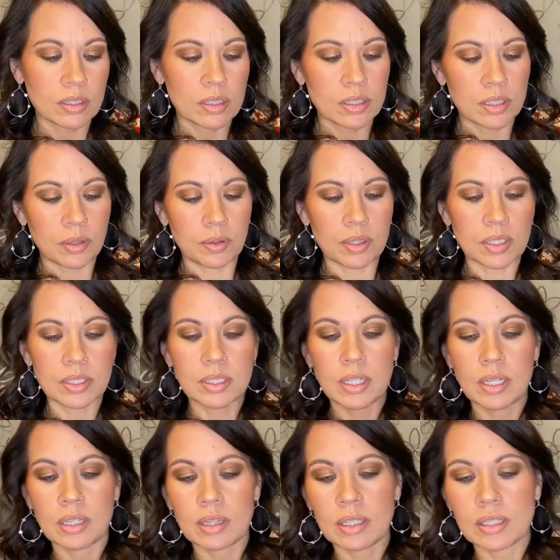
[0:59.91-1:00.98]
So you can
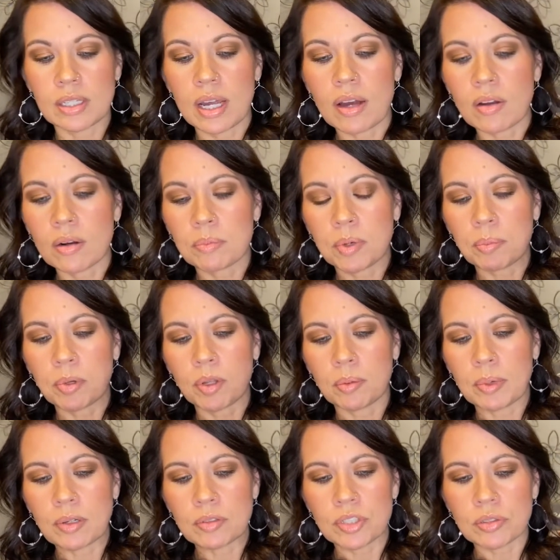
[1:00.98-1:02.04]
take these out. I'm going to pull
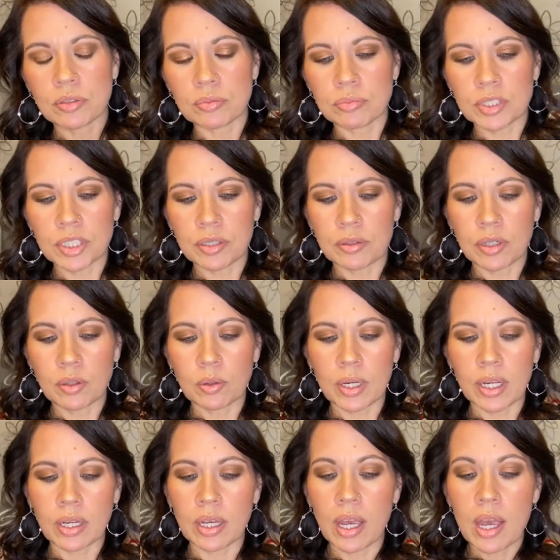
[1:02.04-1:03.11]
them out and show them to you real
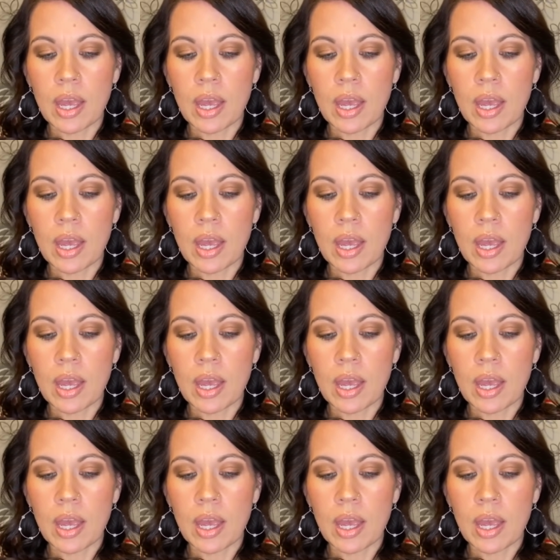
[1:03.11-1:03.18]
quick.